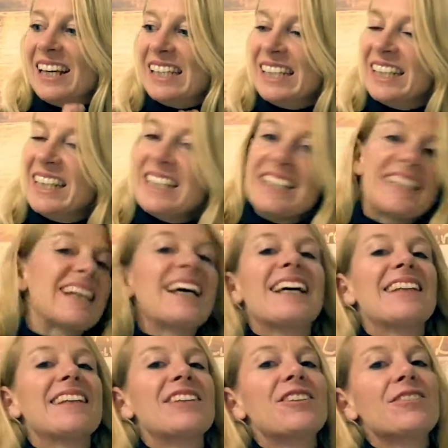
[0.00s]
And let's say
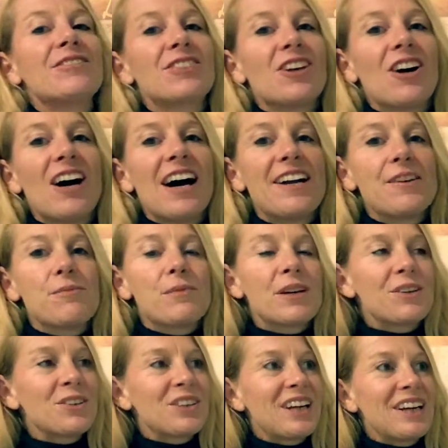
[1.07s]
that you've died and
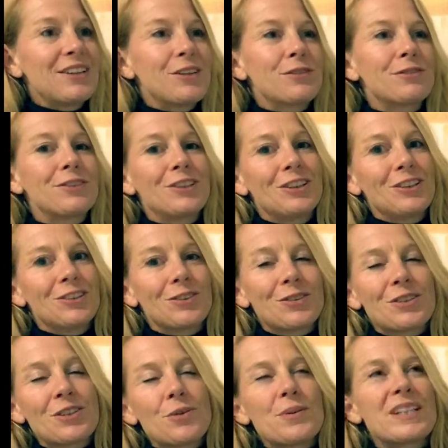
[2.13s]
we're all at your funeral.
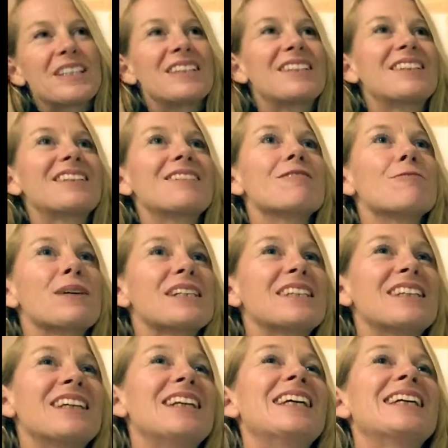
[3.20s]
So we're
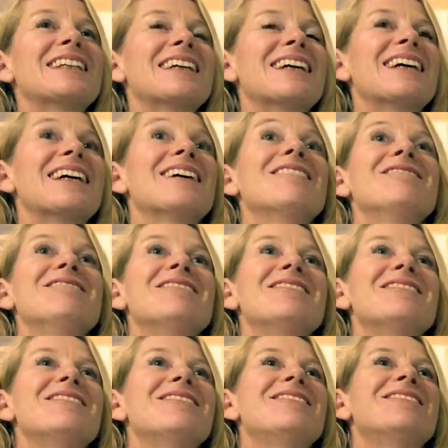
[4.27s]
sitting there,
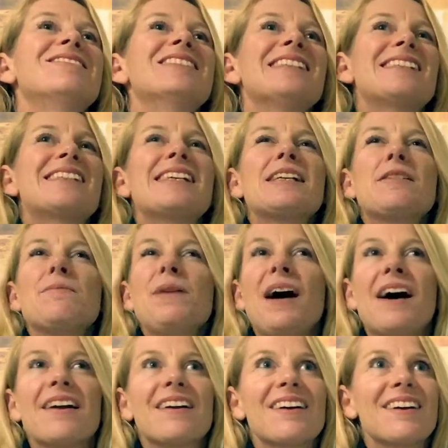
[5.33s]
and think
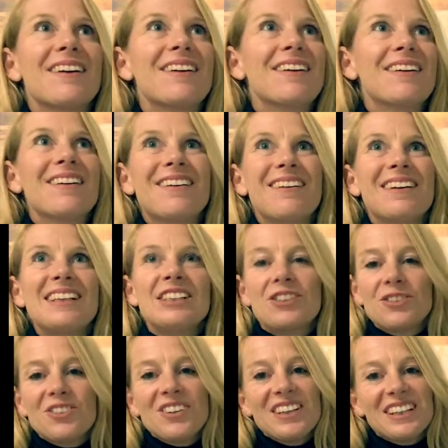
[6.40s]
about it.
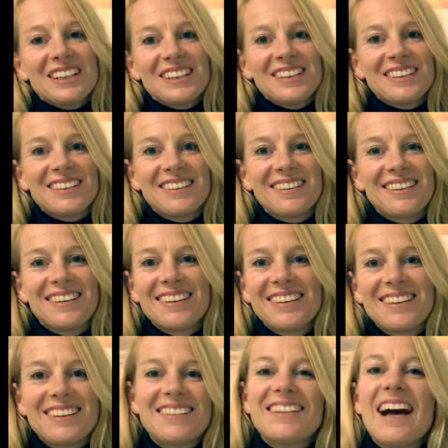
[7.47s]
Enjoy it.
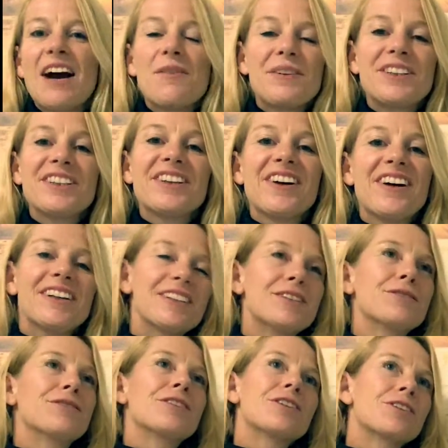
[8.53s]
How would you like
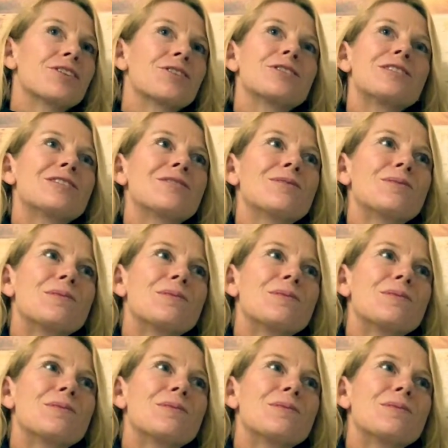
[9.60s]
your funeral?